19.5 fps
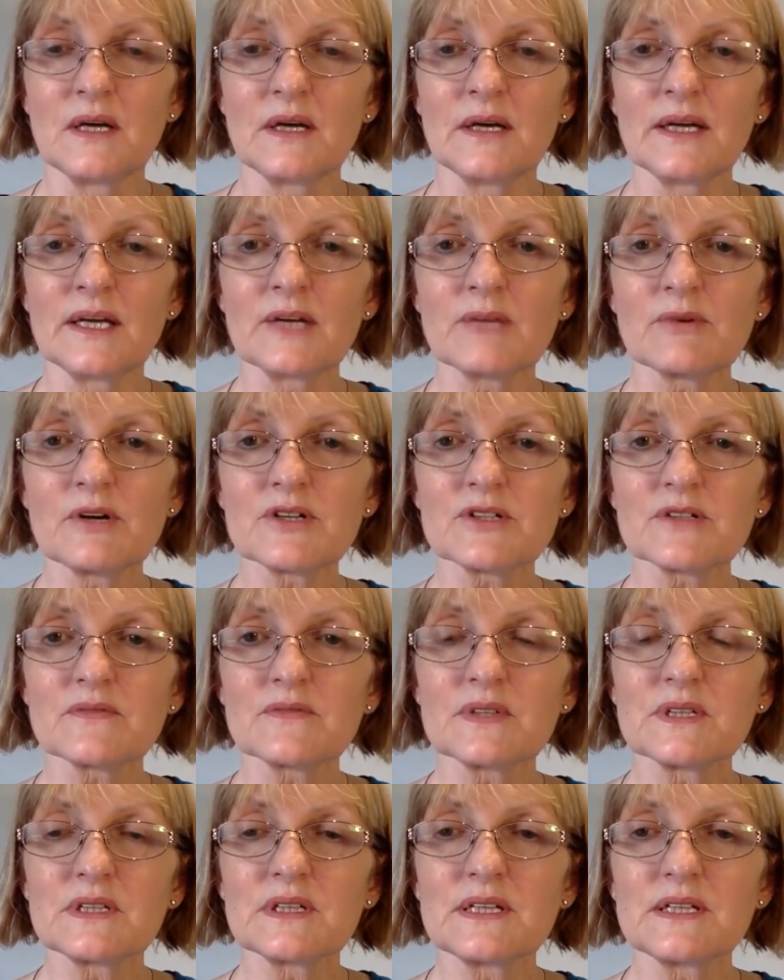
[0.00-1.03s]
he wrote of
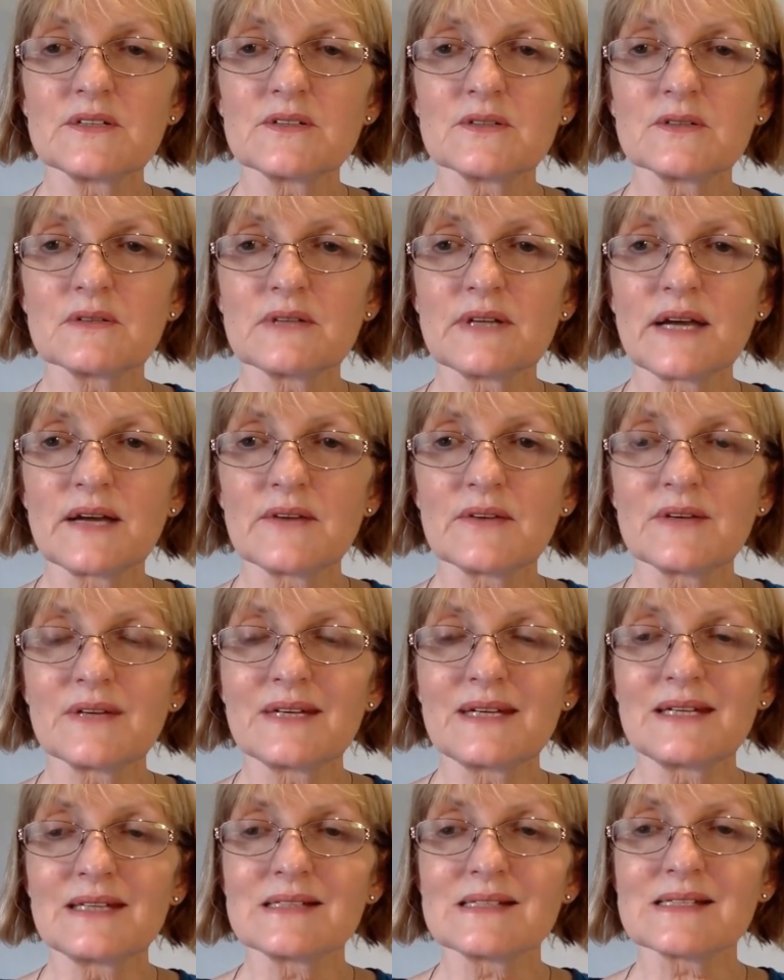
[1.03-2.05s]
the need to gather
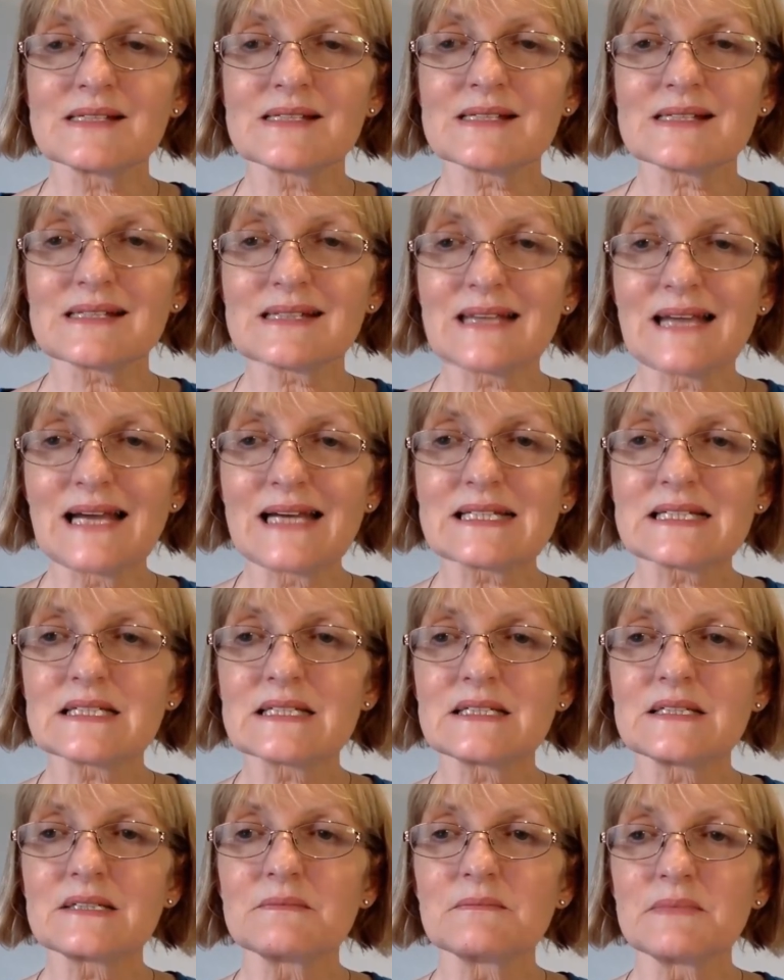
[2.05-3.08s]
in
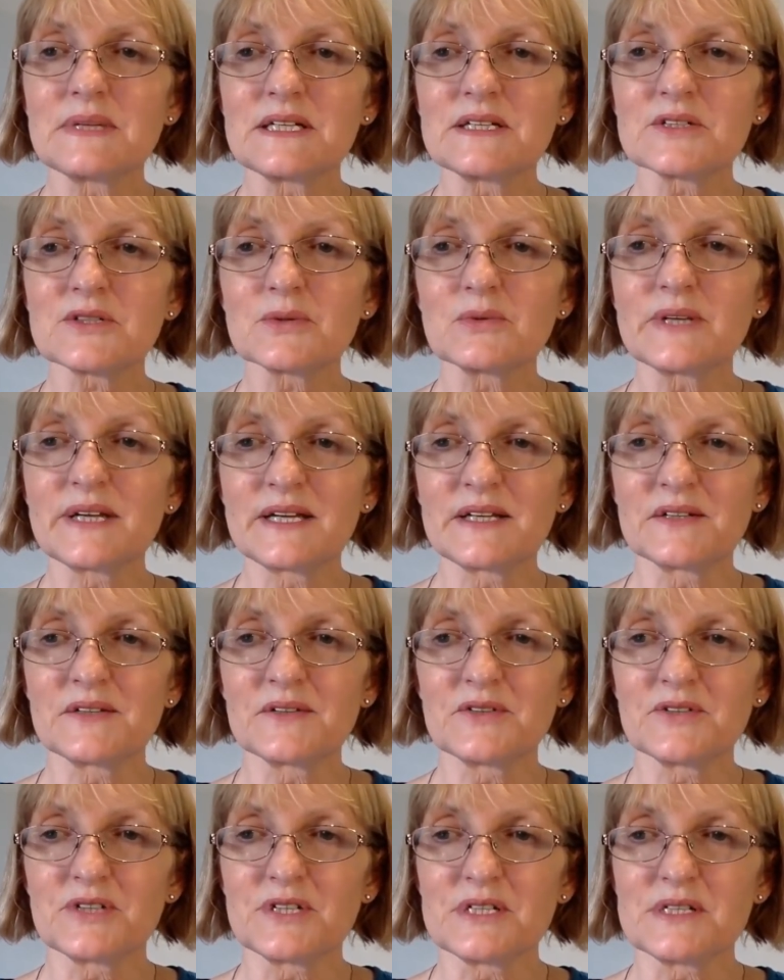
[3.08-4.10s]
scattered mental
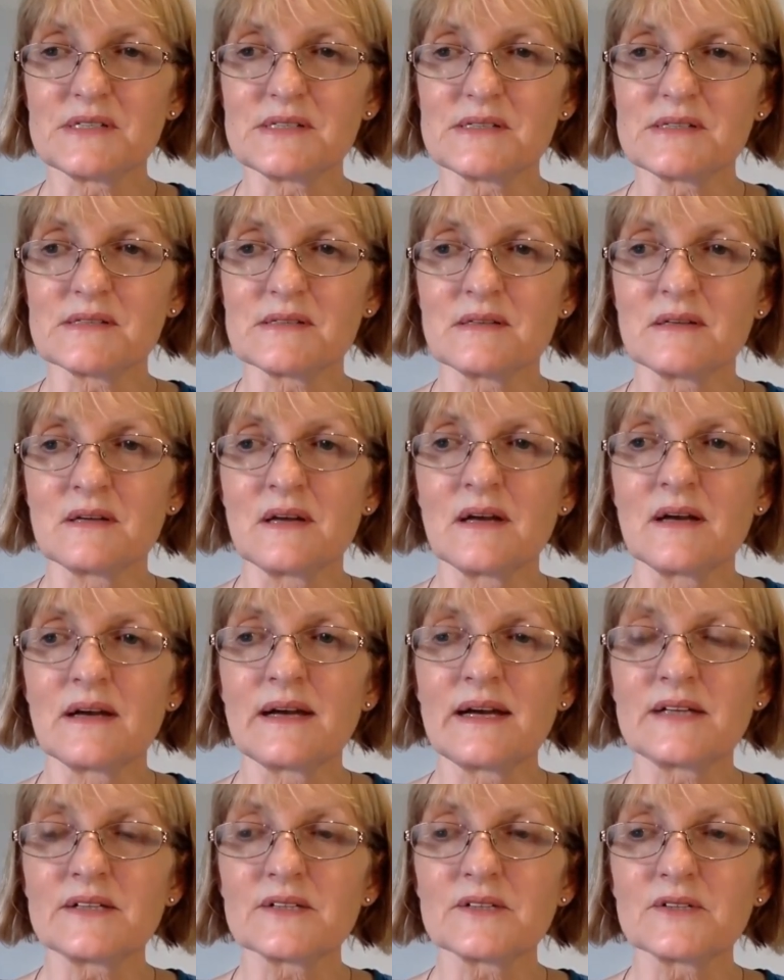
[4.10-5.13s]
energies
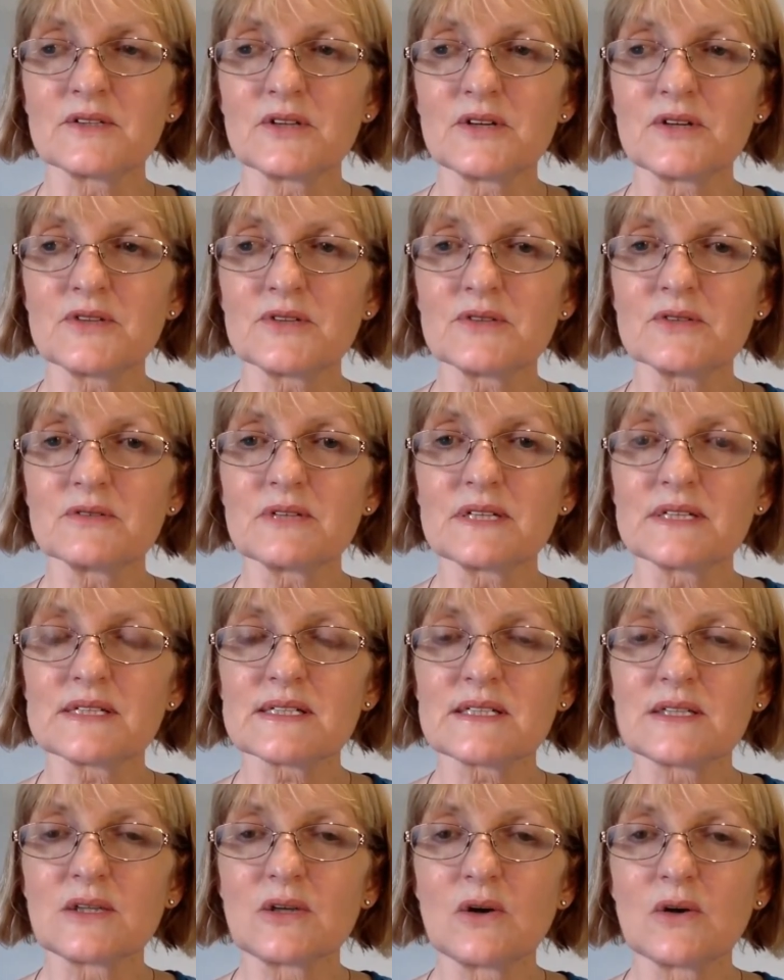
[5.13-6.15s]
and noted that
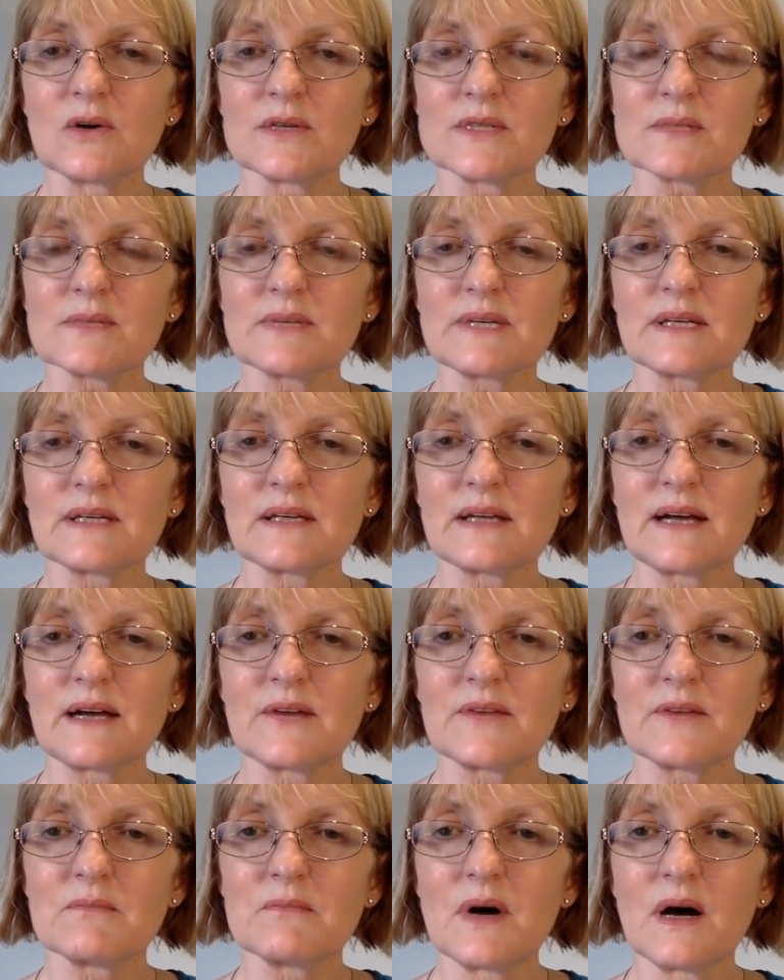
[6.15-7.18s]
as long as we allow
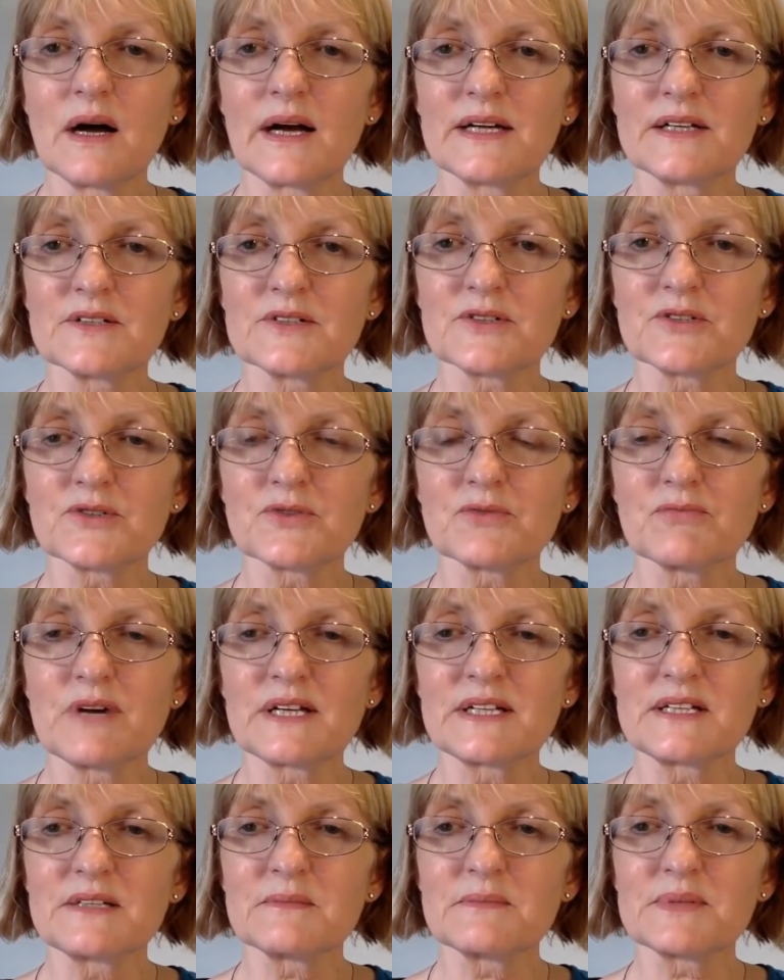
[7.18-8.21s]
the mind to
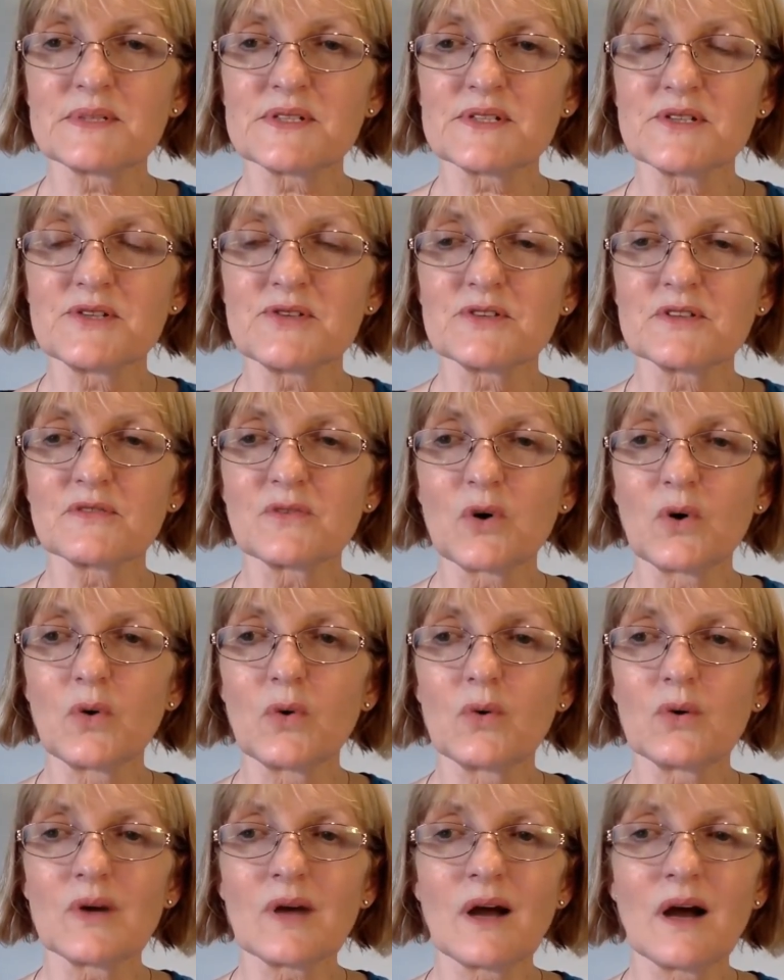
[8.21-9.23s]
run in pursuit of
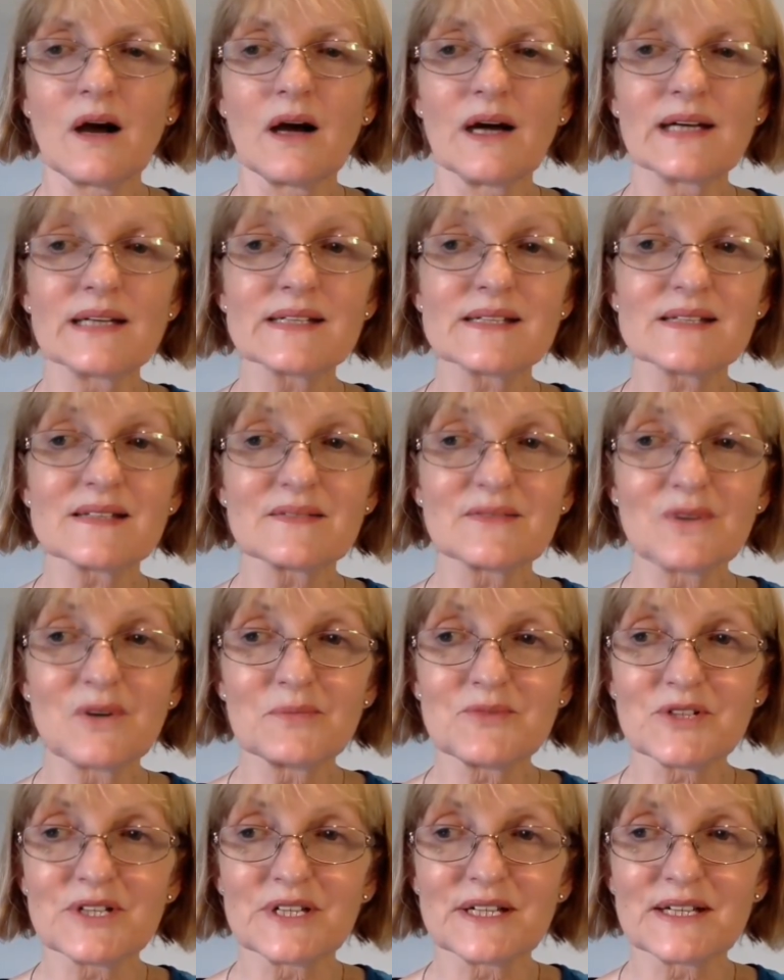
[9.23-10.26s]
all kinds of
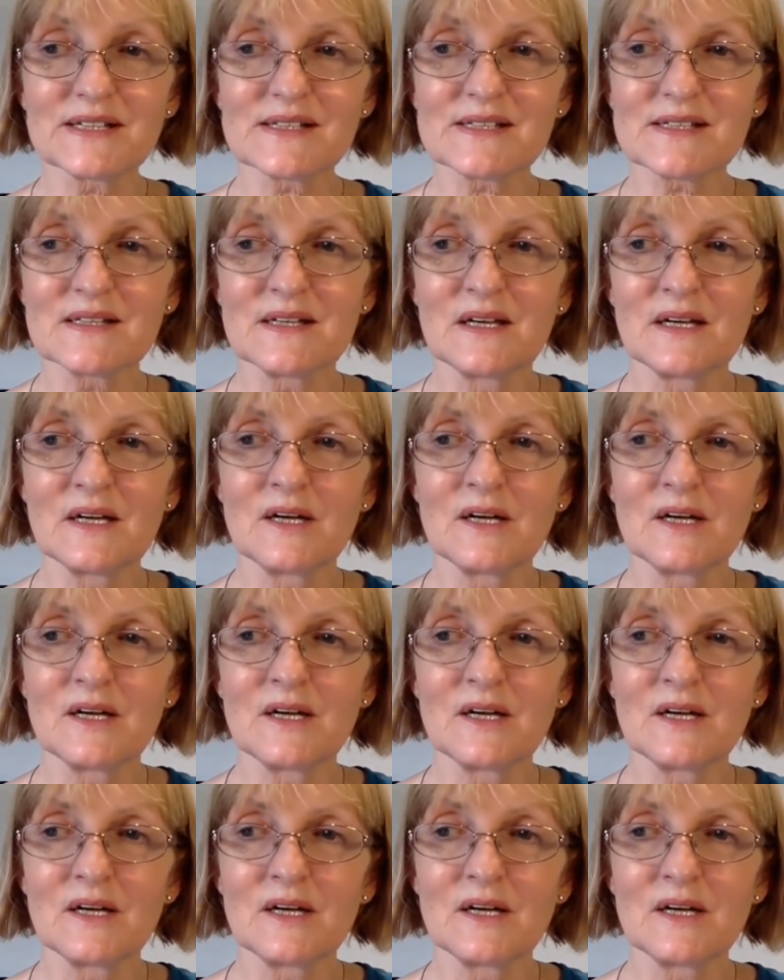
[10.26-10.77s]
objects,